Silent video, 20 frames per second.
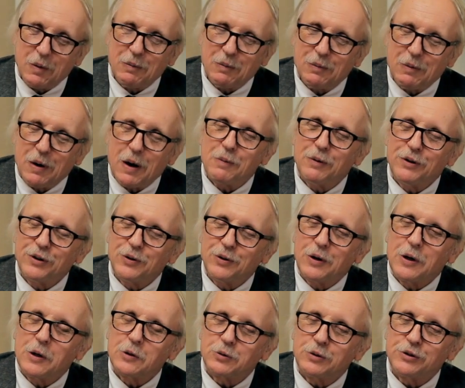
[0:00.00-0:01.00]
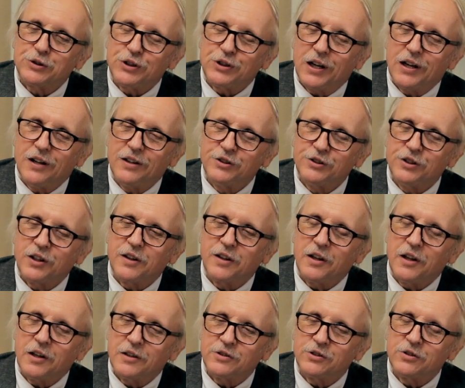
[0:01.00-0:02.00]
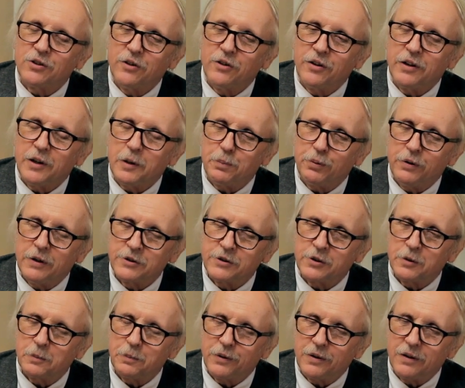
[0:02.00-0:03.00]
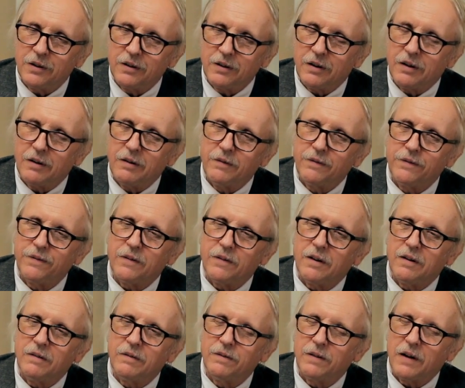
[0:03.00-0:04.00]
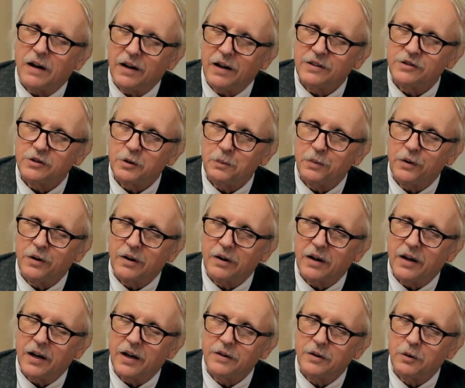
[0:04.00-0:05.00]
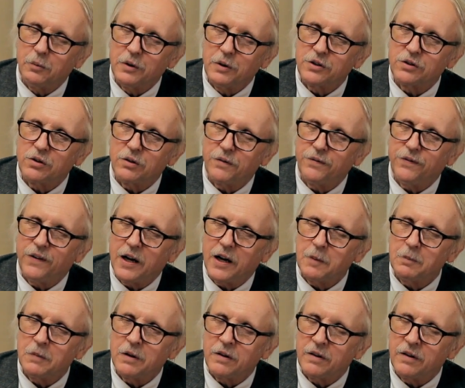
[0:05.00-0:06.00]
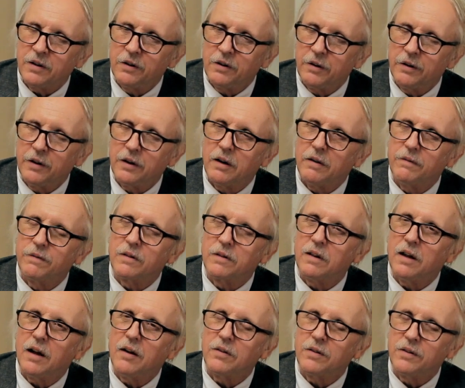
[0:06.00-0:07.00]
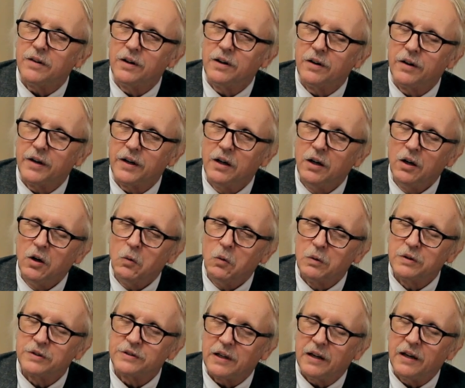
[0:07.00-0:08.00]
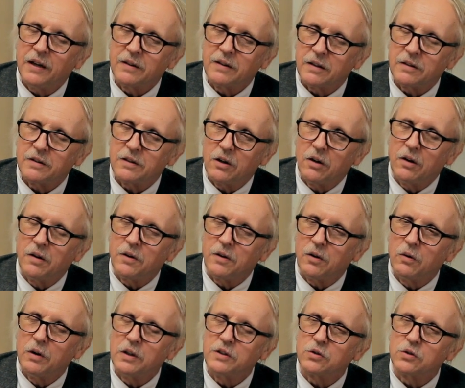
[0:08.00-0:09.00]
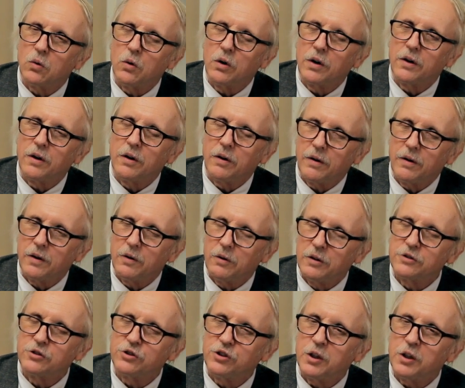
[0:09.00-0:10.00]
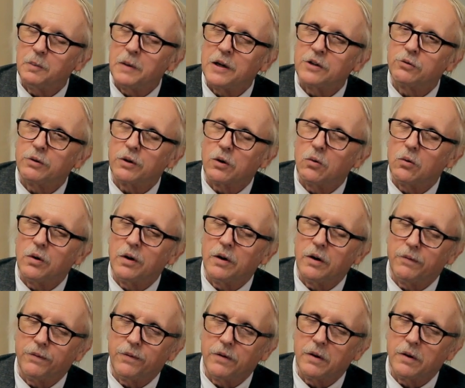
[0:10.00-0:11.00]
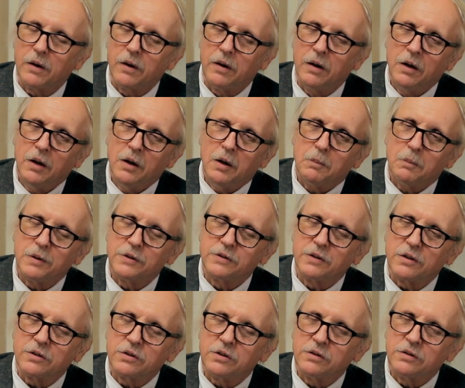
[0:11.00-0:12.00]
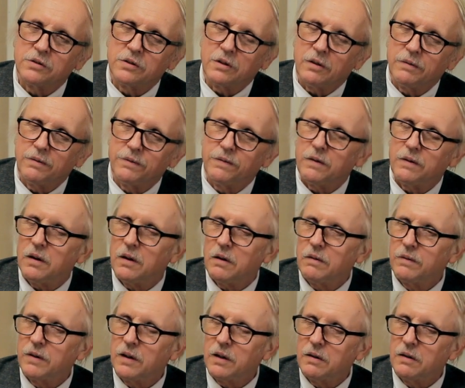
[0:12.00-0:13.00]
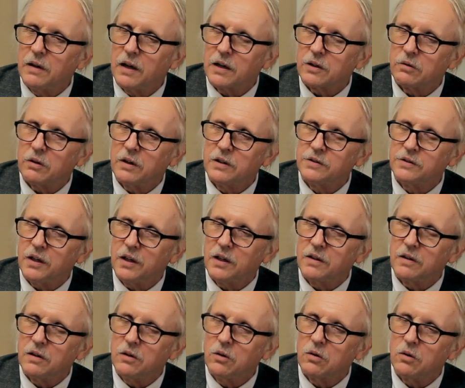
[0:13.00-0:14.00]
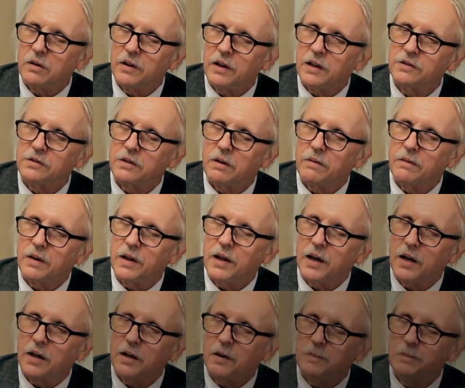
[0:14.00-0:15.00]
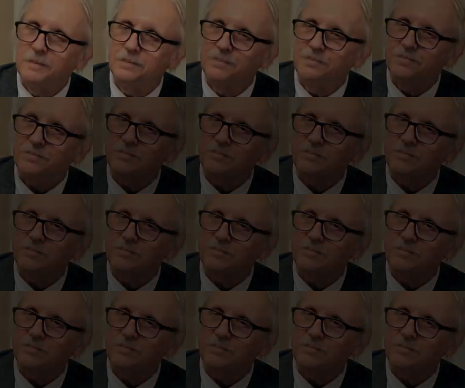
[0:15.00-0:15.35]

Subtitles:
Well, what we're doing is we're challenging the uncertainty principle of Heisenberg and the Richard Feynman theory of cloud theory. We're saying that there is order, there is geometric order for the positions of the electrons and the nucleons of the atom.